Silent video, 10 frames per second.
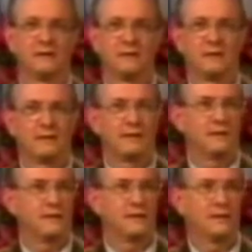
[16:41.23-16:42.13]

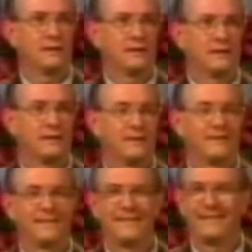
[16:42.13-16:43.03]

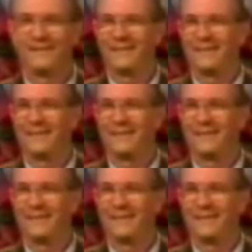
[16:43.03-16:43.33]
Nothing is said.